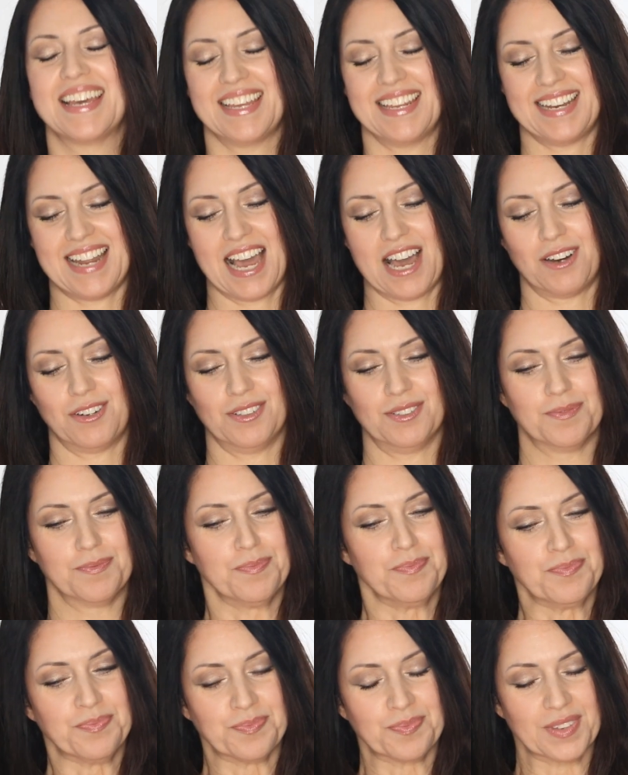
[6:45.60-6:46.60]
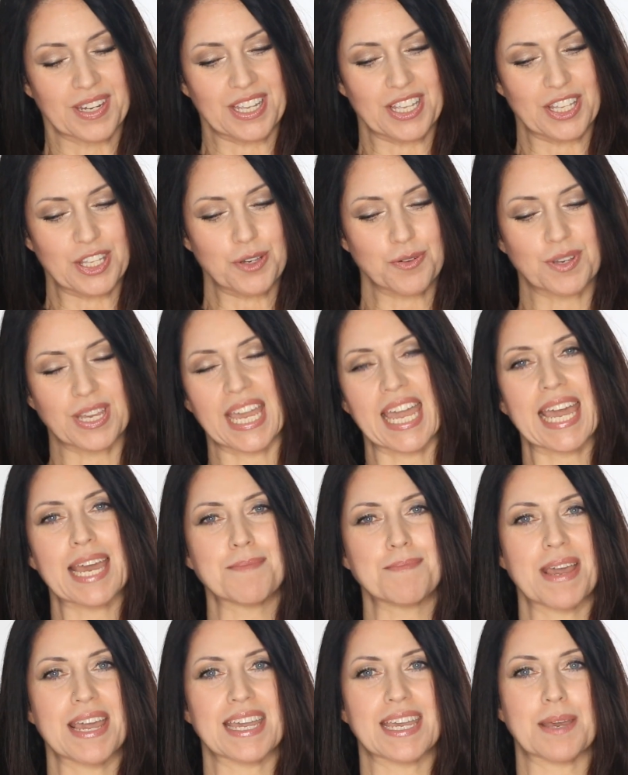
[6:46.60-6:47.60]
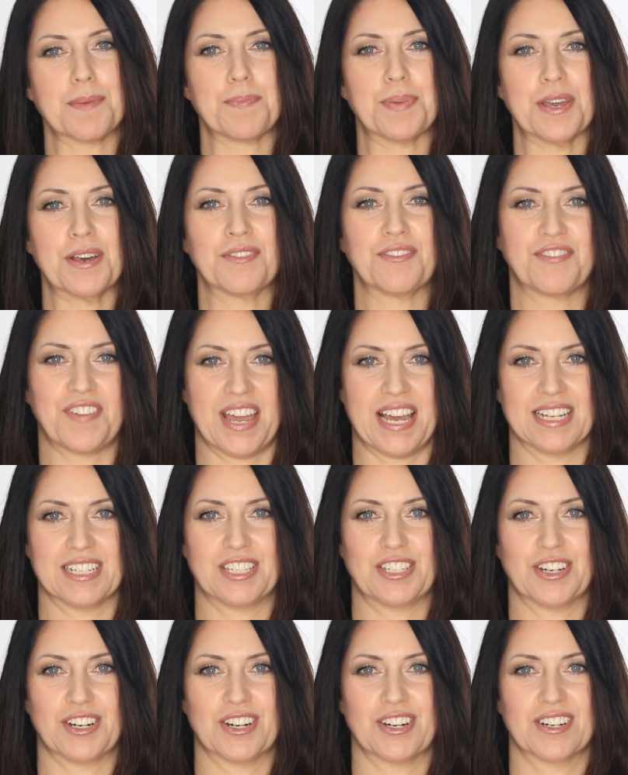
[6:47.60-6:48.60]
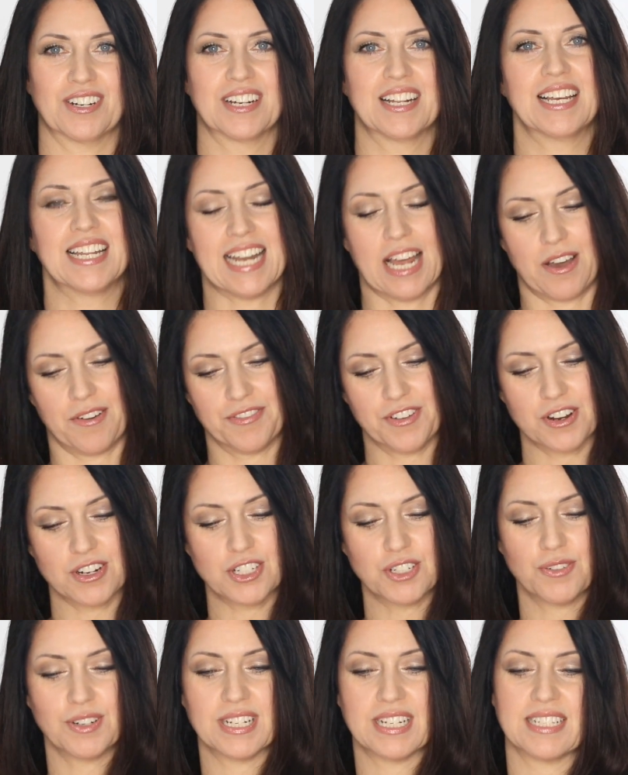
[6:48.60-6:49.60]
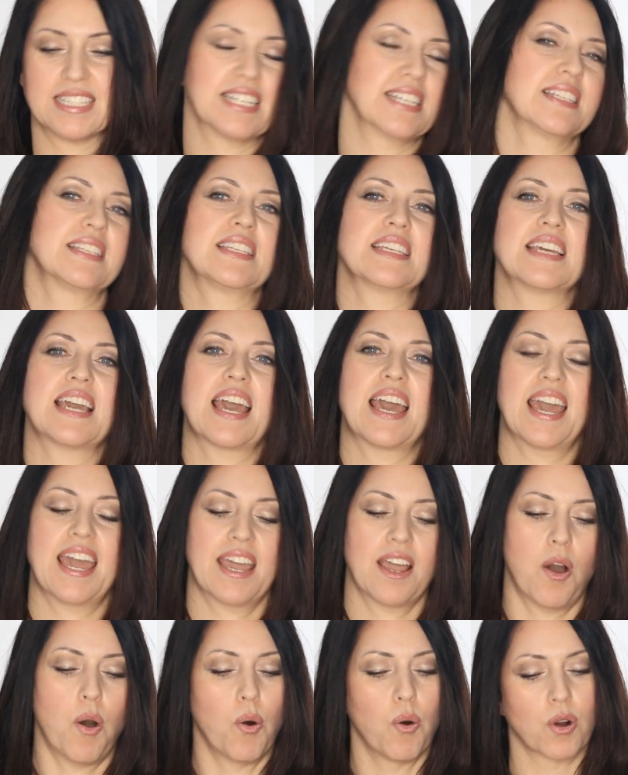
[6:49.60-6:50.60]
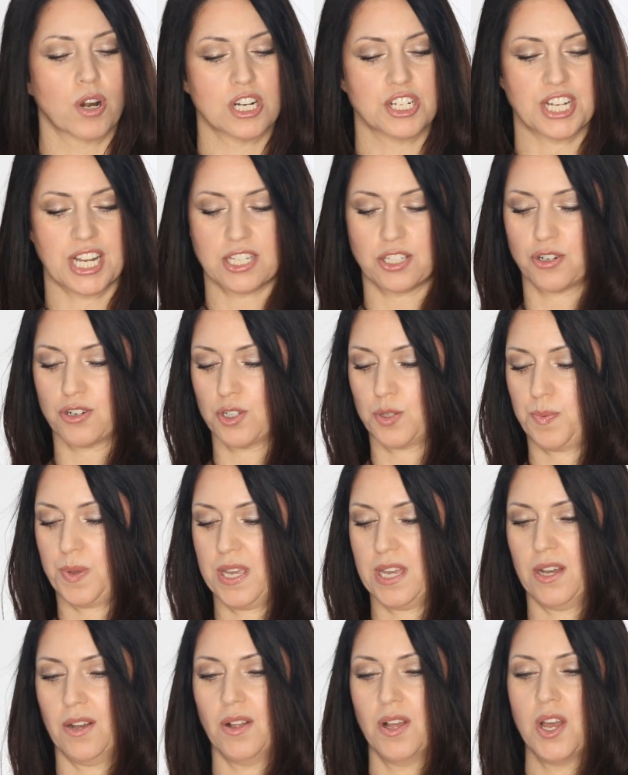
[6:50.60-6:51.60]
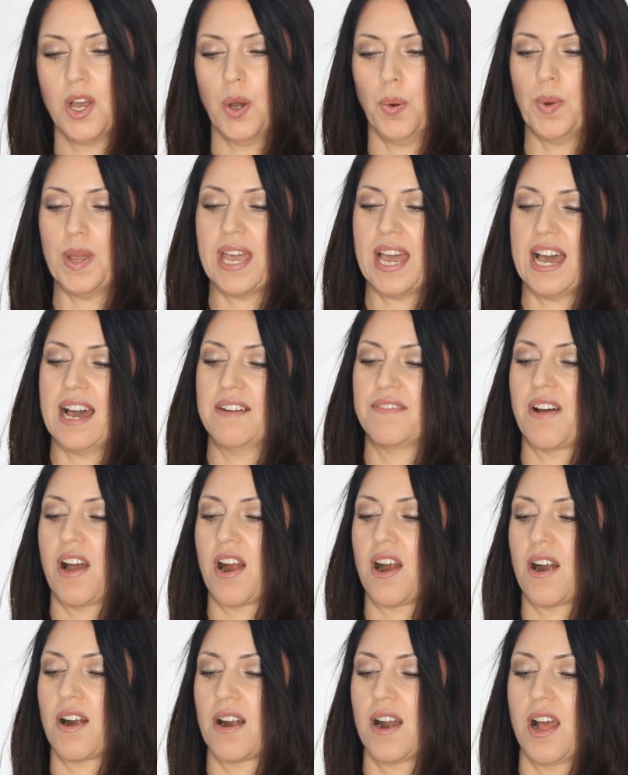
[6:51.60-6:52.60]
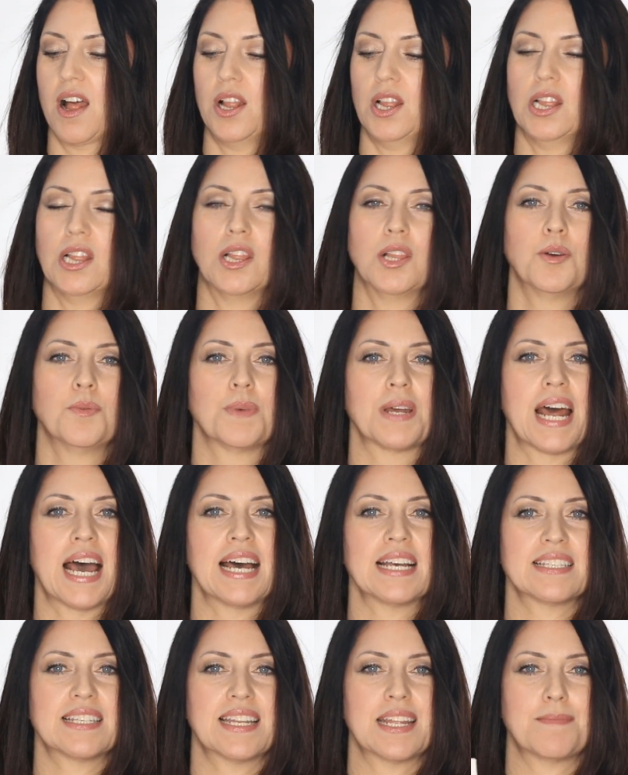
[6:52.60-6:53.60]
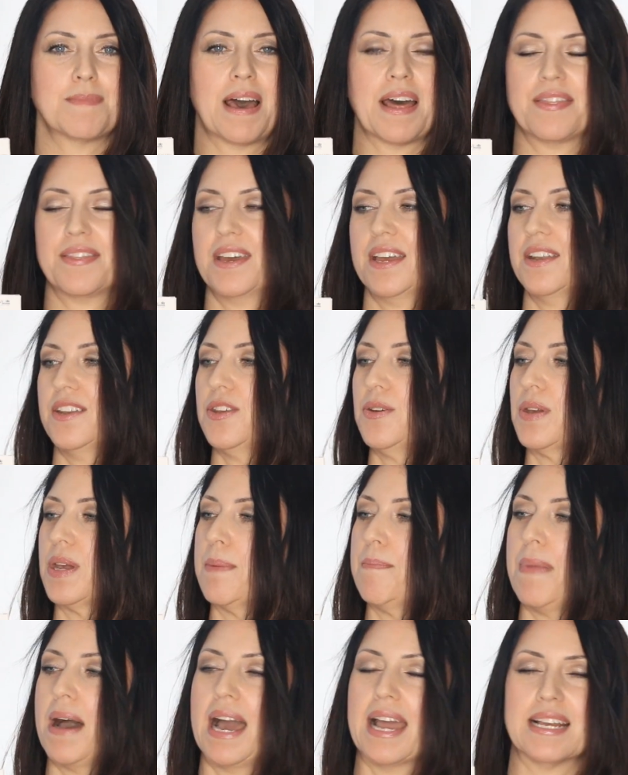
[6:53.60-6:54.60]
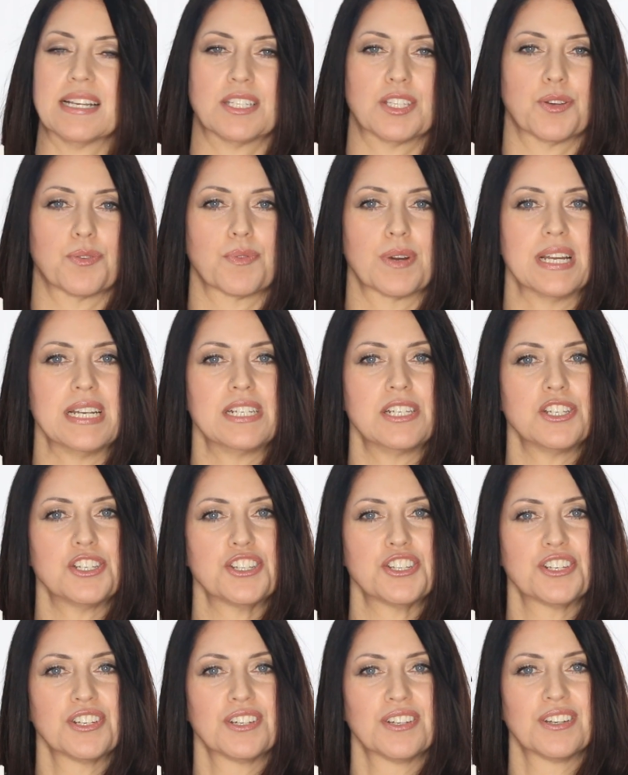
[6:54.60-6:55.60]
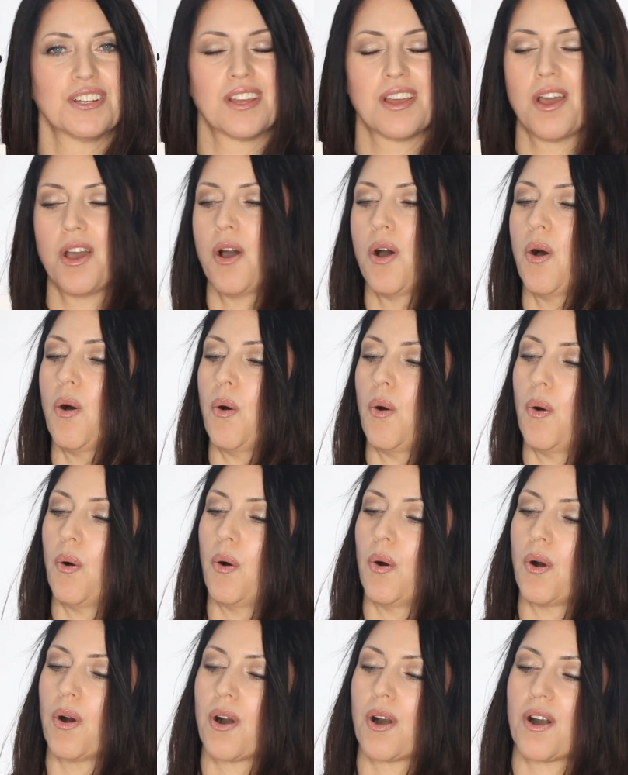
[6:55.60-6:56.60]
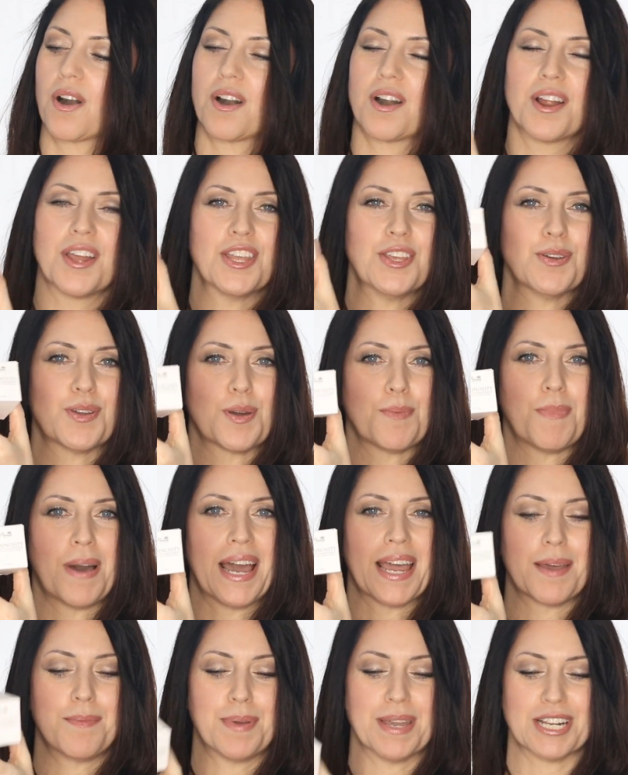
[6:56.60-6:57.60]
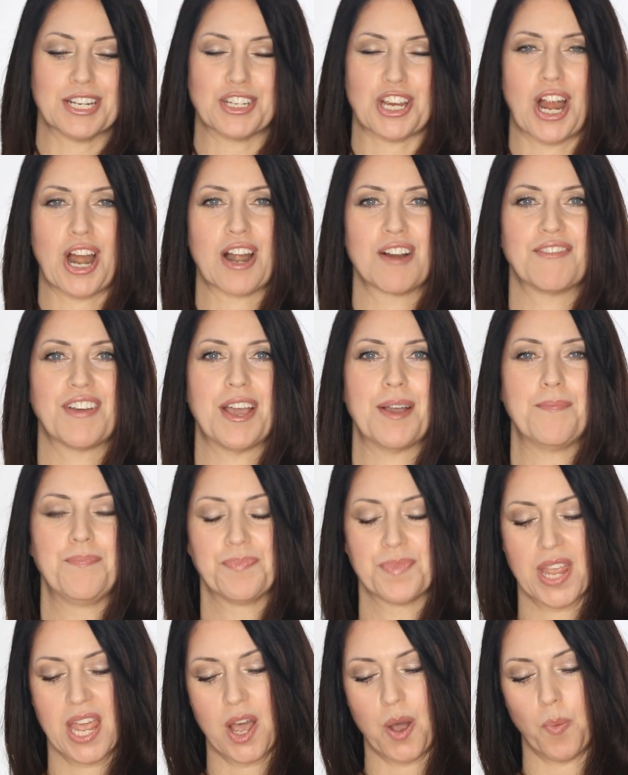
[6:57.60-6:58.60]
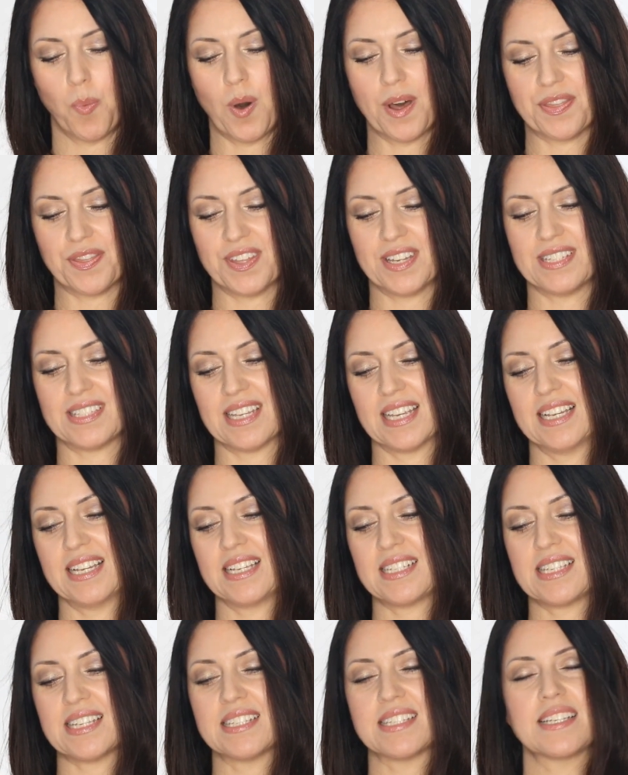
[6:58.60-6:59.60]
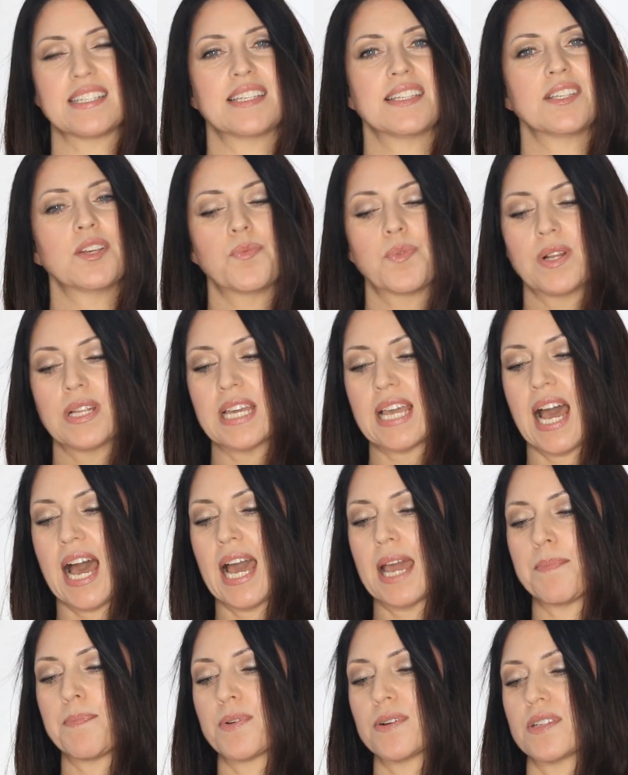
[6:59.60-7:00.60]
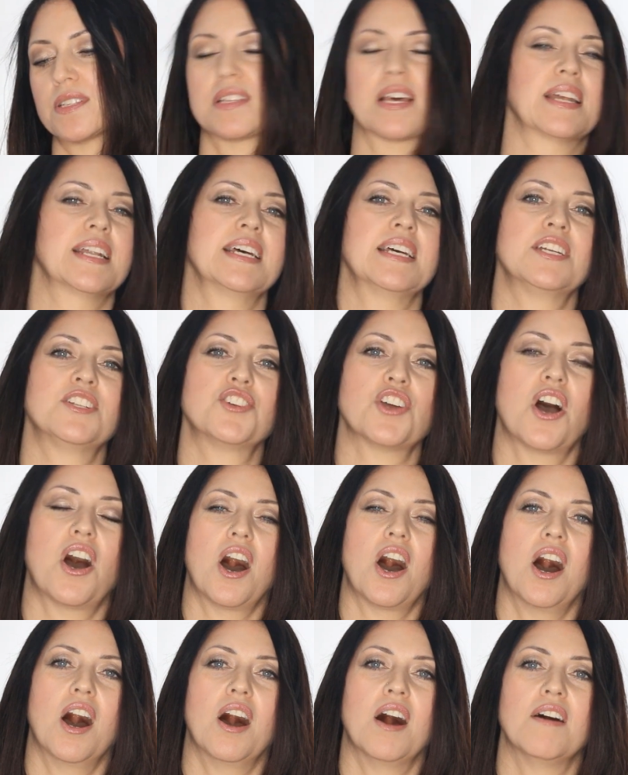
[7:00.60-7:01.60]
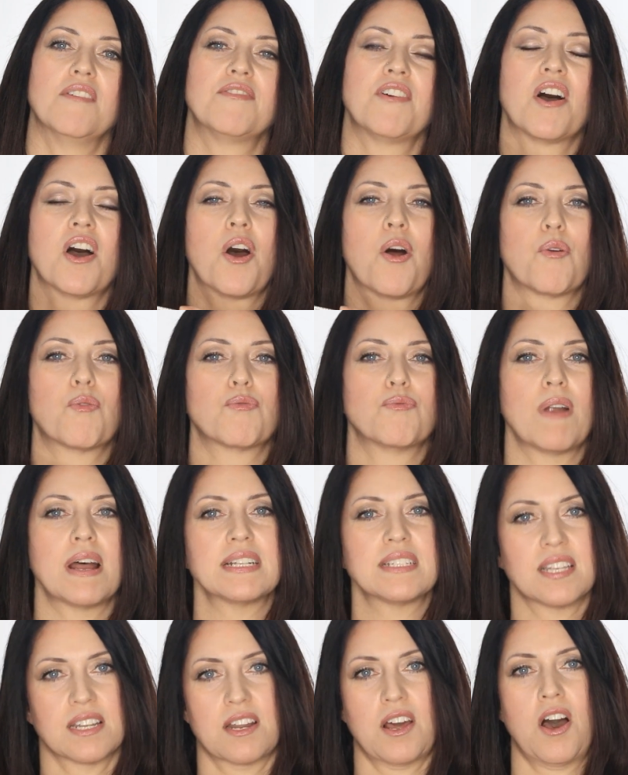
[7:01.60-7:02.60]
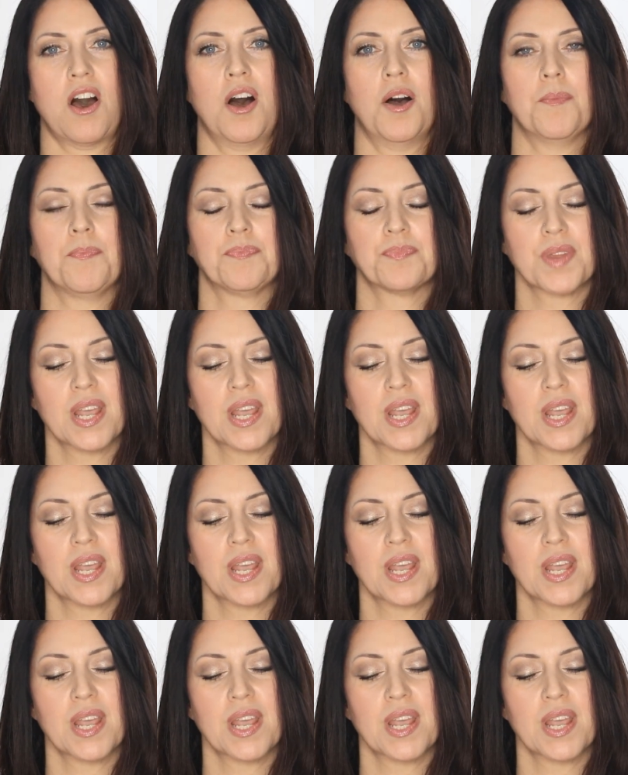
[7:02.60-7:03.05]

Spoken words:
Now, you can make it peel faster. Now, if you're doing a TCA or a Gesner's peel, we have our Luminosity method. You can buy a syringe or you can buy a big jar of it. What this is this is a really high percentage of retinol.